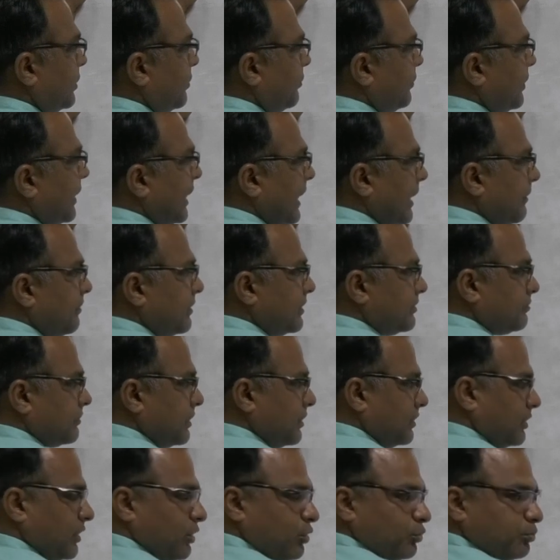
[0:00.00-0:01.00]
we have
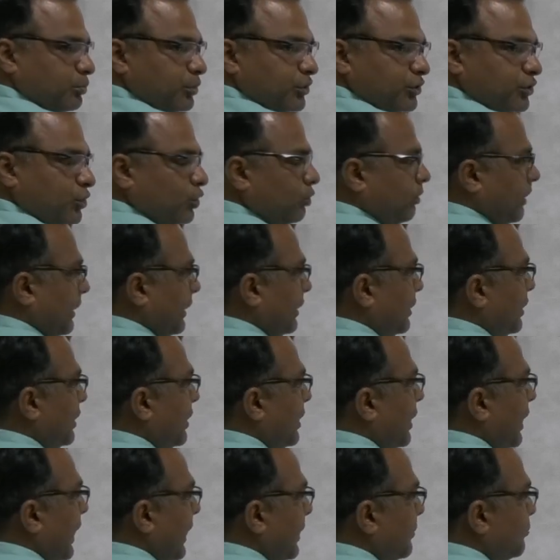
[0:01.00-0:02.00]
output
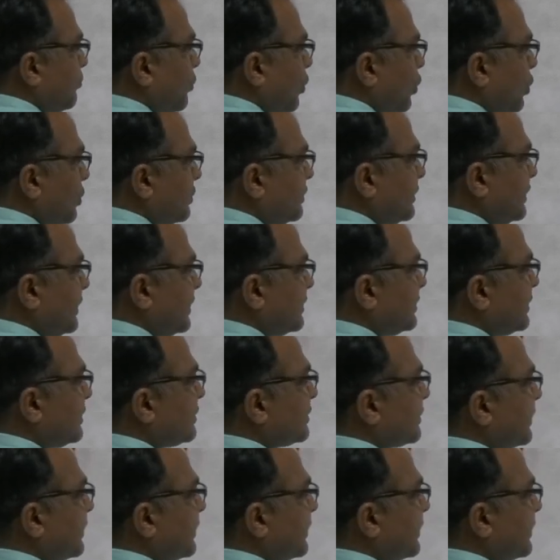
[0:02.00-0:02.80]
Q1, and both these